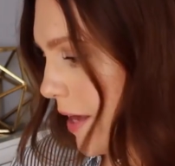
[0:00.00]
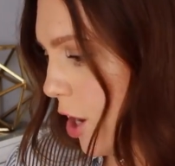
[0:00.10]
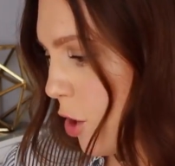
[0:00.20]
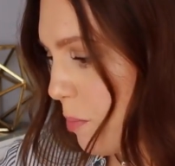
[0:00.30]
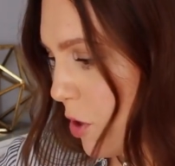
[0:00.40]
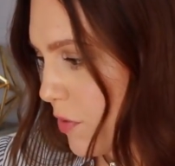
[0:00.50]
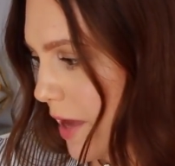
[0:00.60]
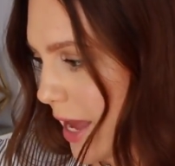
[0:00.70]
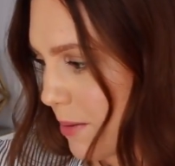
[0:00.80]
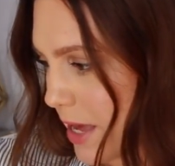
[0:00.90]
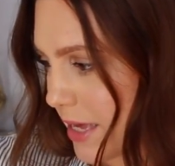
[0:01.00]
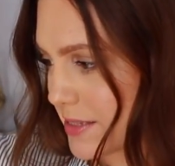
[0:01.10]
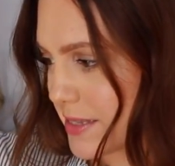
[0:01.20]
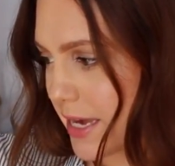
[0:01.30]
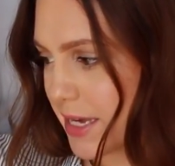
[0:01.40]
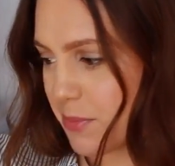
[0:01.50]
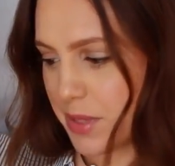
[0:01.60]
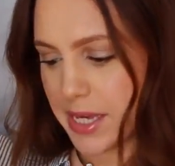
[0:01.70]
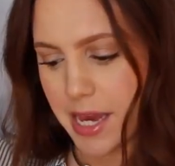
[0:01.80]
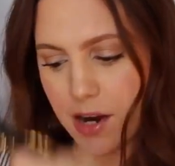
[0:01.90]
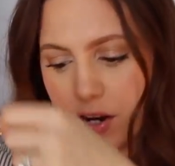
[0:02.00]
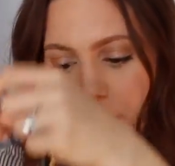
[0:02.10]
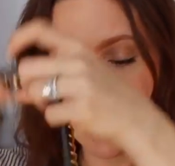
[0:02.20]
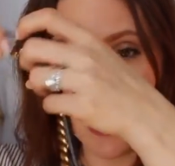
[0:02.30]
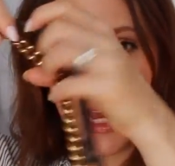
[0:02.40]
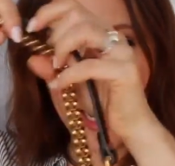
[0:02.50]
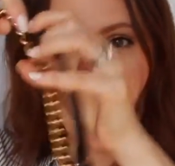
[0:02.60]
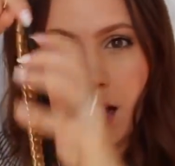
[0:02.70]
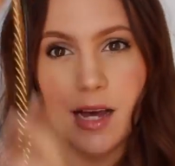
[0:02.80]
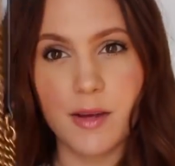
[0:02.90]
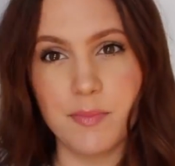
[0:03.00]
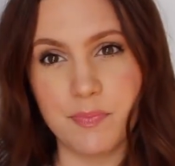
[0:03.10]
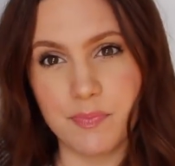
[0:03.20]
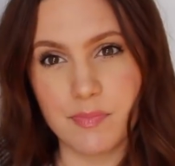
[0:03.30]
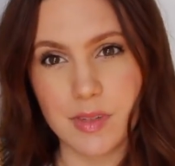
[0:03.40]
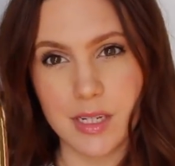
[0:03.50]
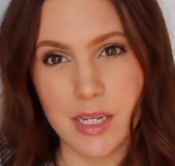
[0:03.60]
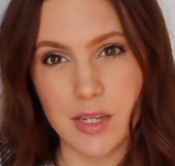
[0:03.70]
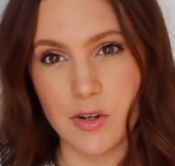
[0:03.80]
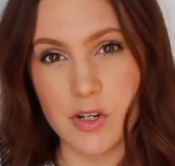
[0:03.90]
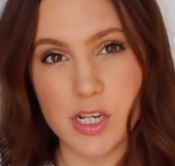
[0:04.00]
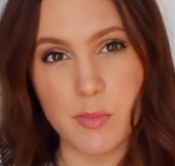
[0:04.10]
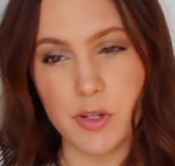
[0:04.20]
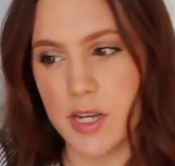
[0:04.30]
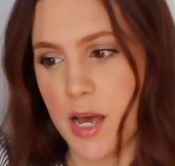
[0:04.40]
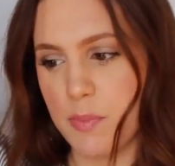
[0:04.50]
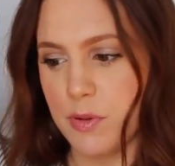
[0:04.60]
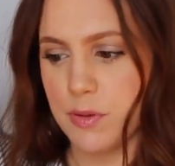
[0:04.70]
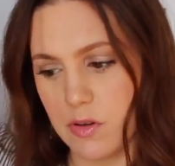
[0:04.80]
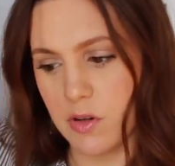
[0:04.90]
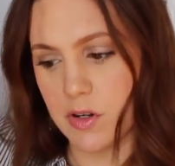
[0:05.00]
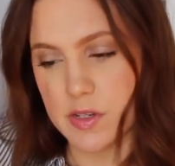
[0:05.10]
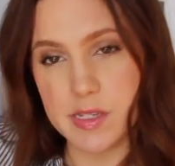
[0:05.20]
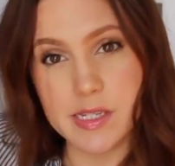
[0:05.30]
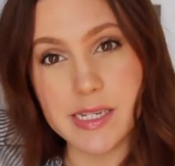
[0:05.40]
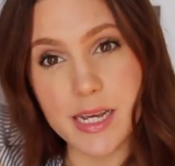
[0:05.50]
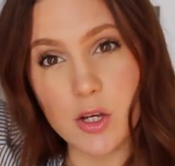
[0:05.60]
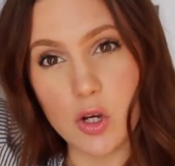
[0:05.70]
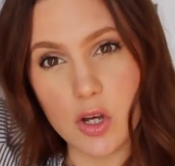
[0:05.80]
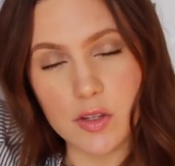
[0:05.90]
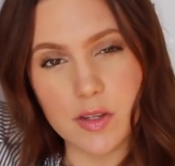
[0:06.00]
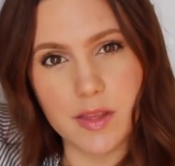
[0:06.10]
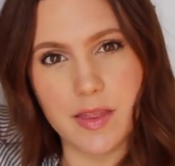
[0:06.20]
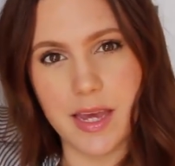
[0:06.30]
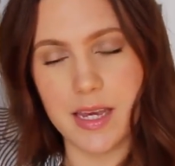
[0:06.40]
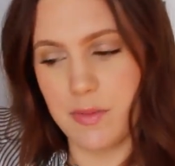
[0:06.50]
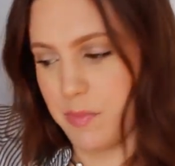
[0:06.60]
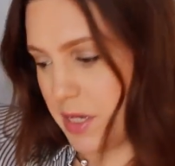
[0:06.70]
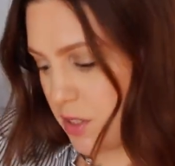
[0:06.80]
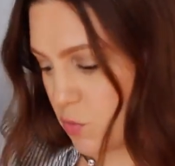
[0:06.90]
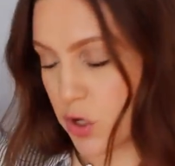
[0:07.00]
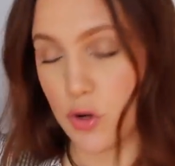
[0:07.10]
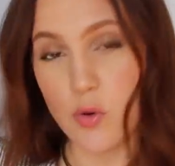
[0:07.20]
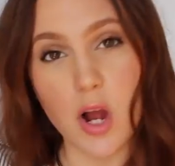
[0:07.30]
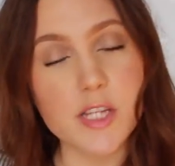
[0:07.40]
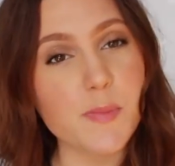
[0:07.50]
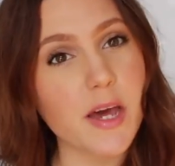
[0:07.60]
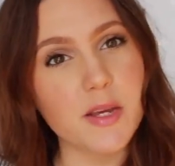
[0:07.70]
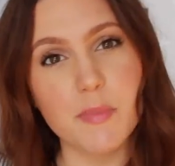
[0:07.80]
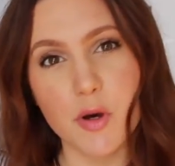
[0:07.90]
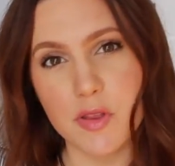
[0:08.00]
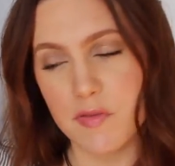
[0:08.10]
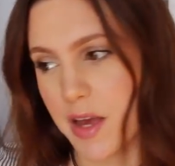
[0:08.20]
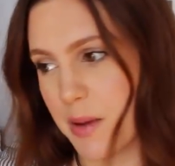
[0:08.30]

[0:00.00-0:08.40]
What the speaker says: They are both handbags that can be carried either doubled up or singled. They can be worn crossbody, both of